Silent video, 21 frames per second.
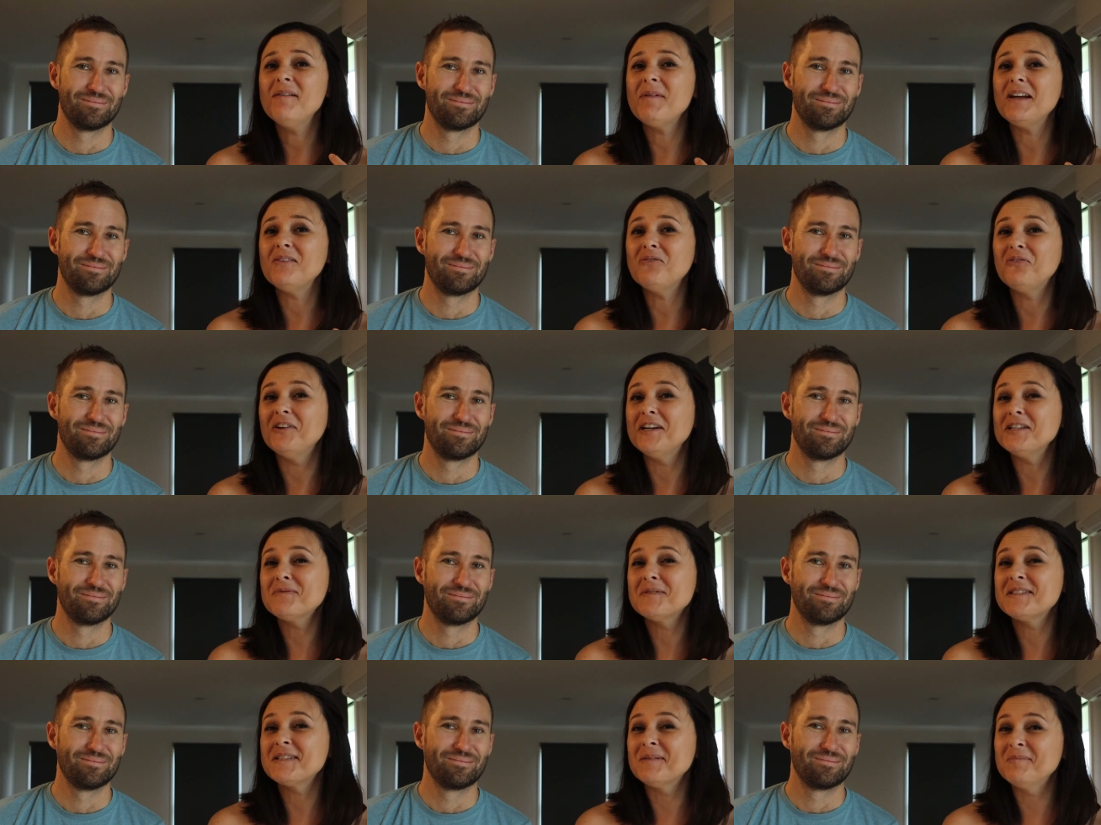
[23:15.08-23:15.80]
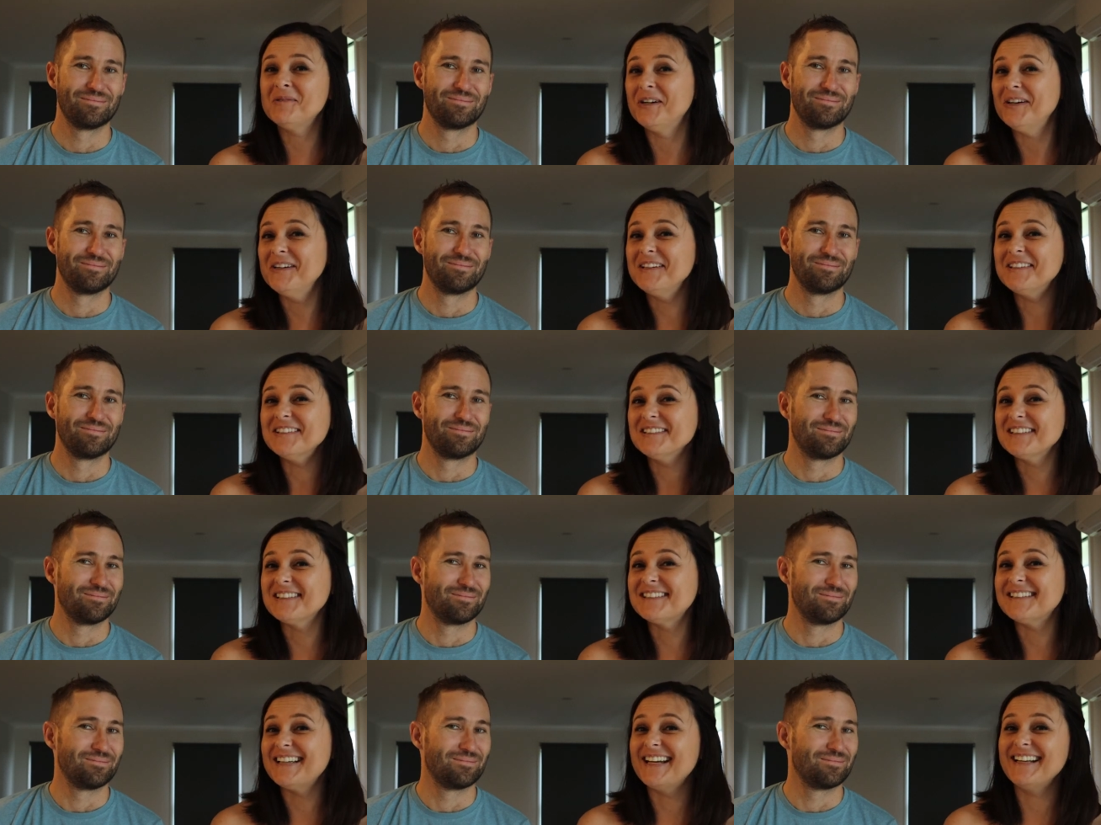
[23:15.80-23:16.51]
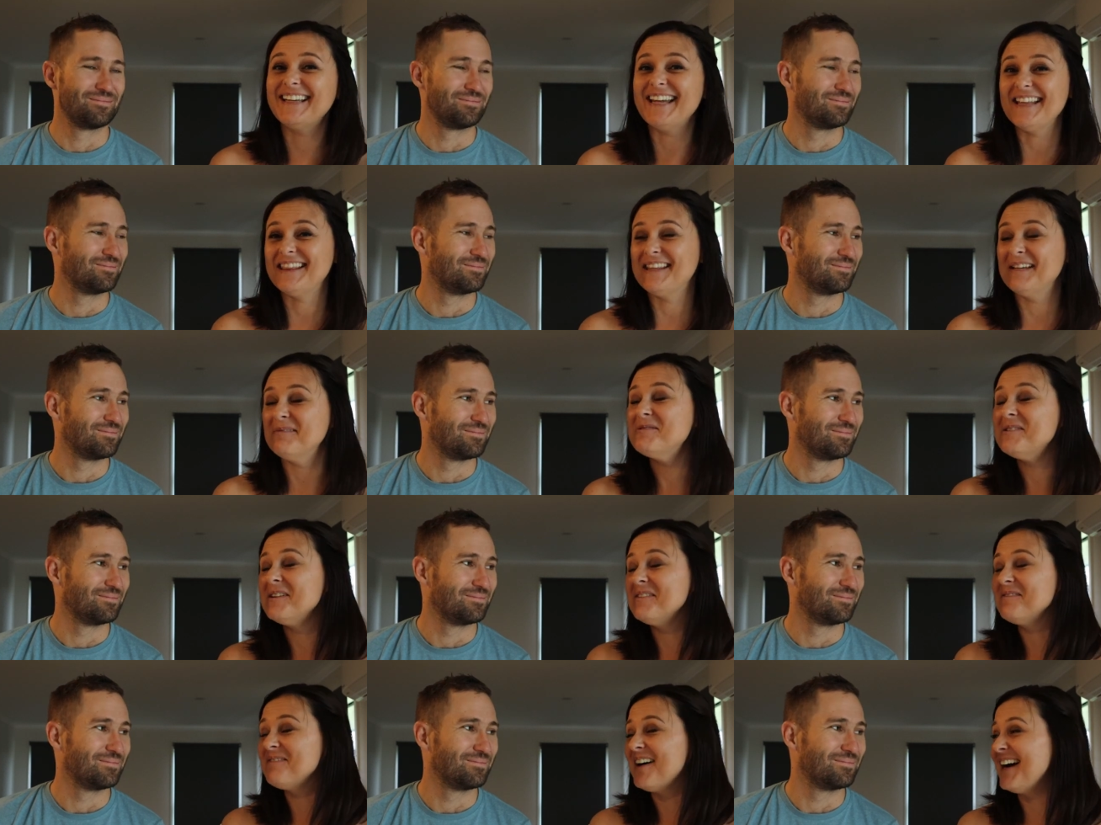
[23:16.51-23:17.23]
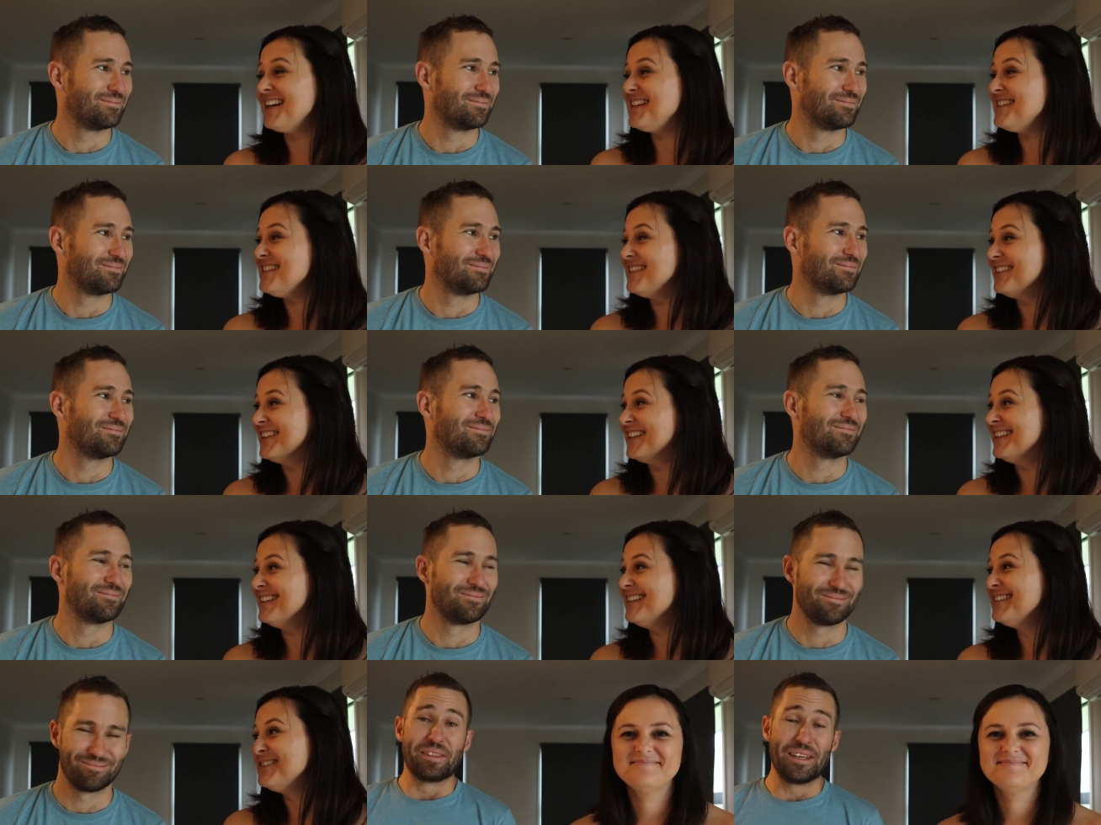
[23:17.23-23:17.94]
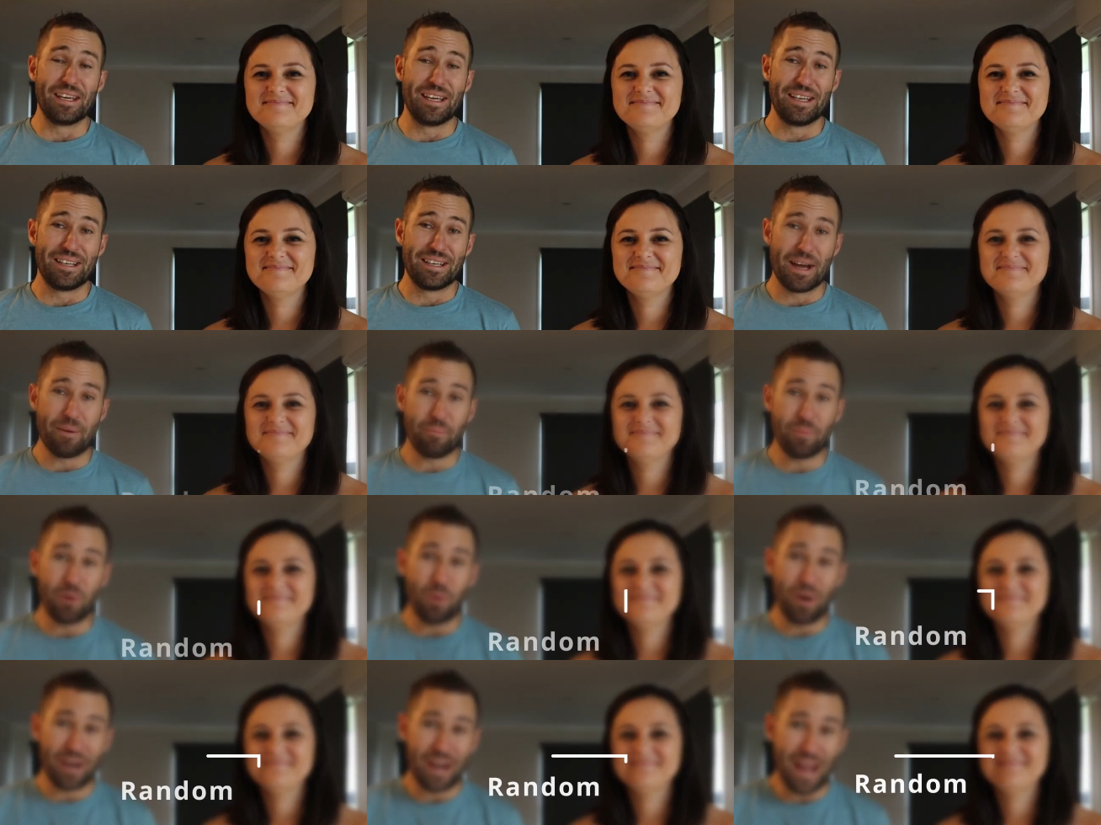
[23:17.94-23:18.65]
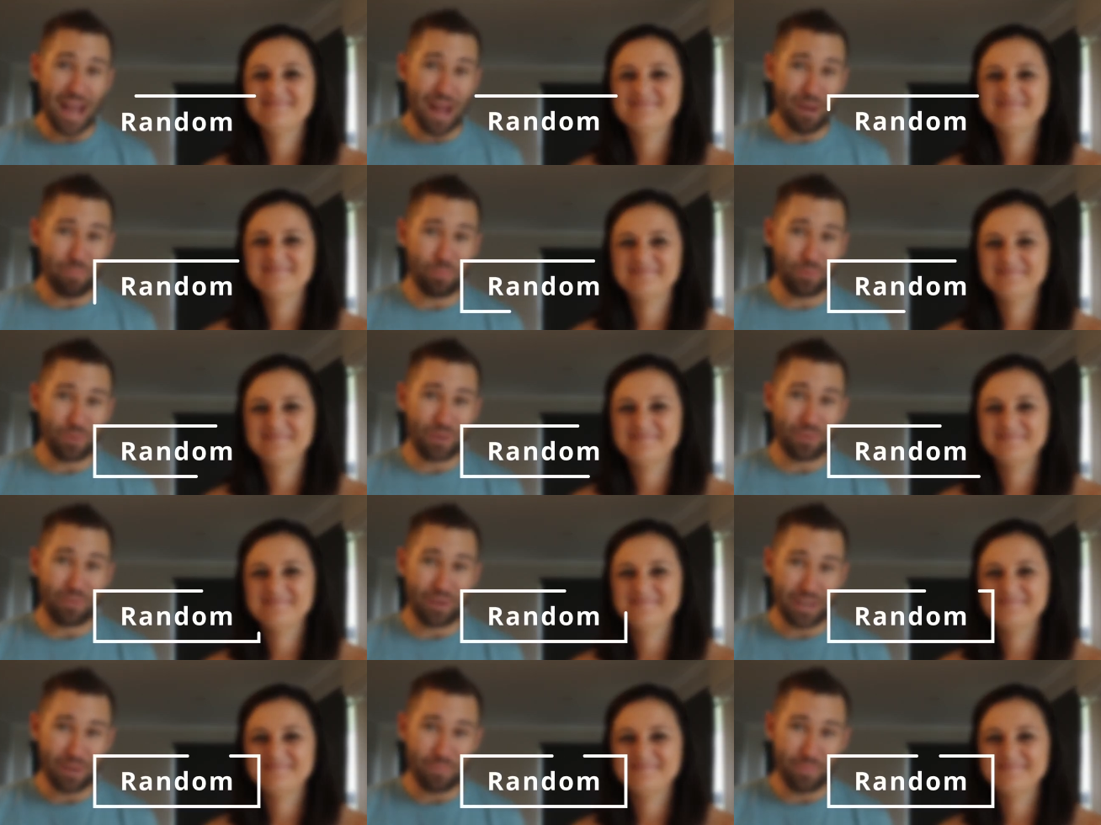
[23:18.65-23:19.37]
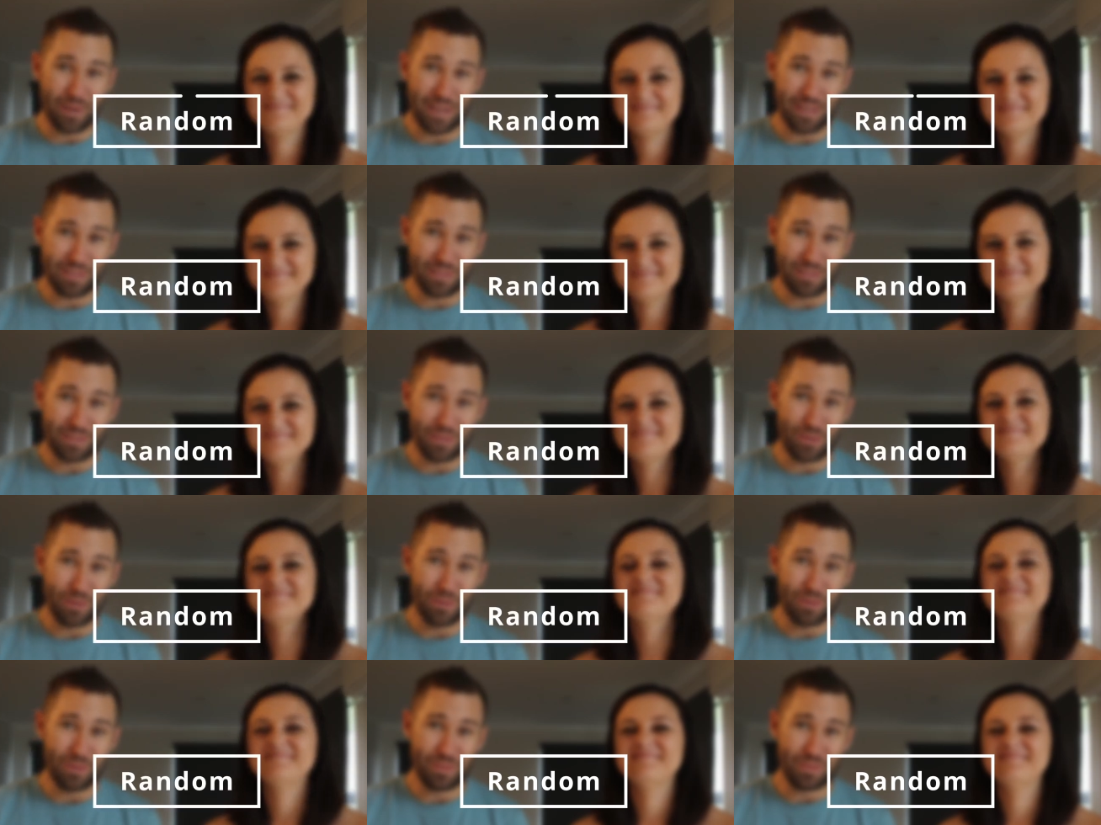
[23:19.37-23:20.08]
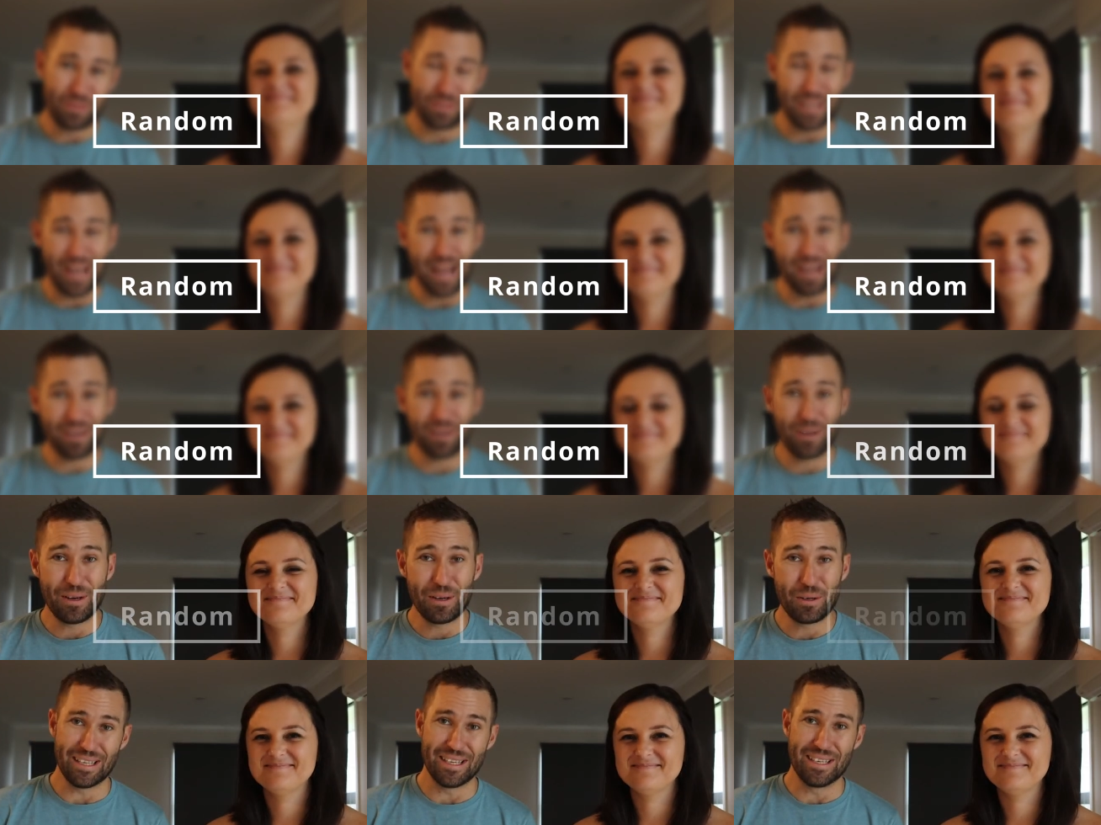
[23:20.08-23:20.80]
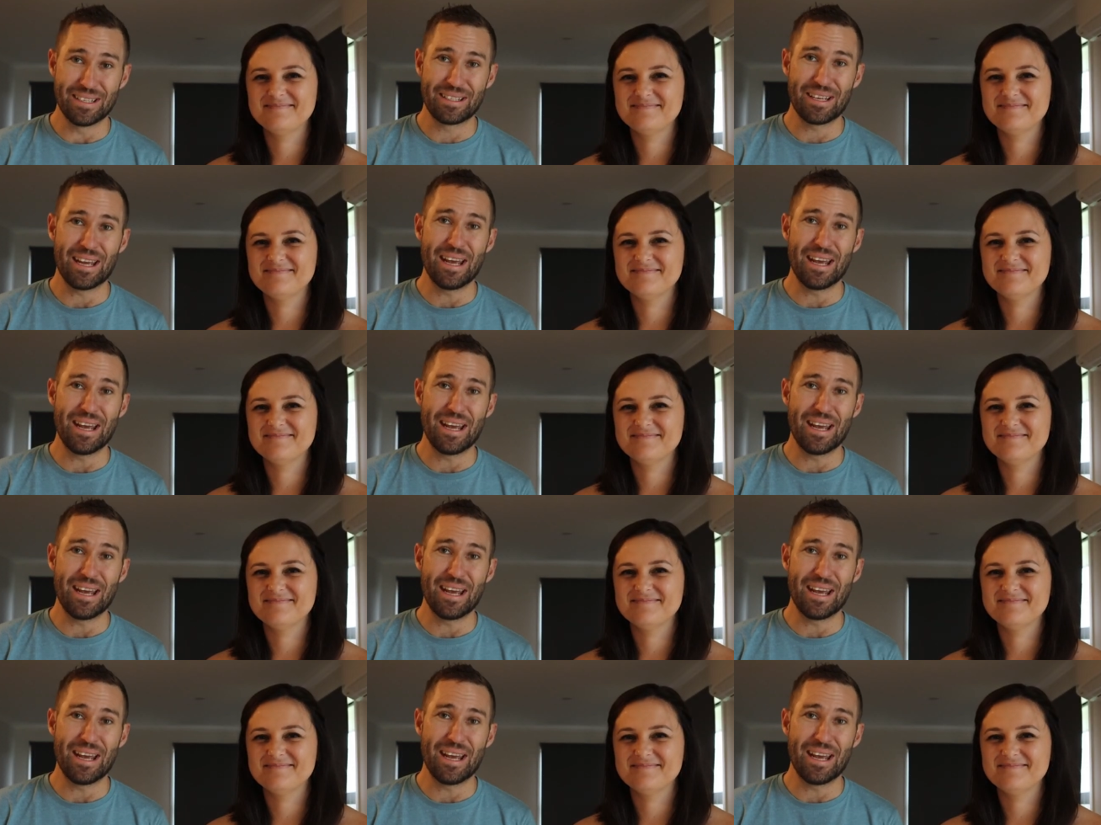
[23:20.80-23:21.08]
Speaker 1: and make friends with some locals and get them to invite you.
Speaker 2: The number one app we recommend you to download is